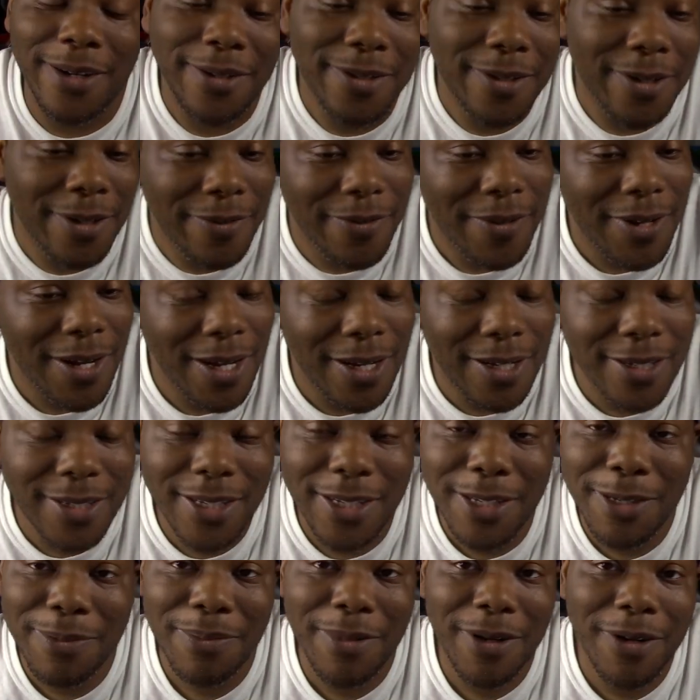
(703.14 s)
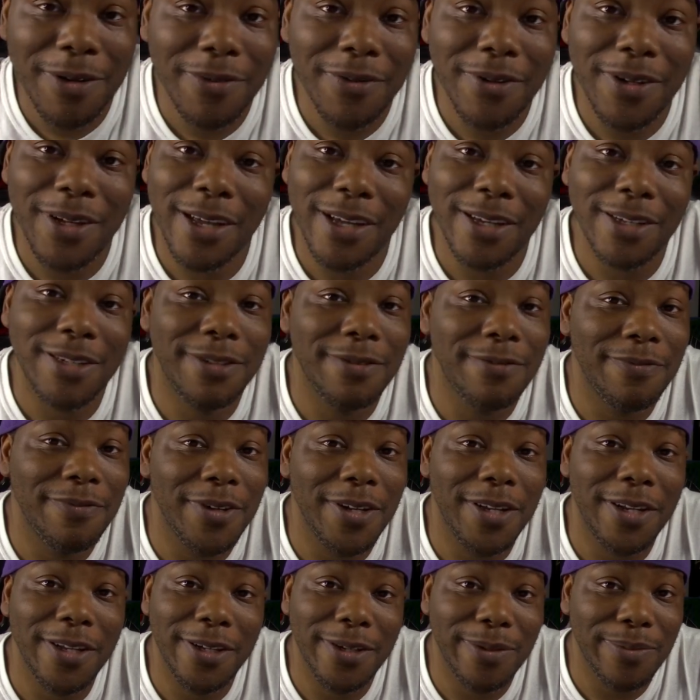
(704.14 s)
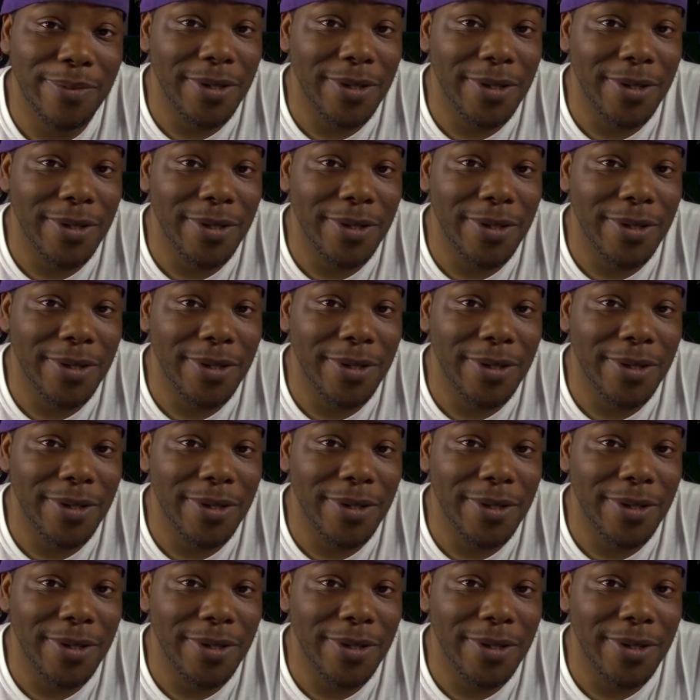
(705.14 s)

don't know if y'all seen my reaction video,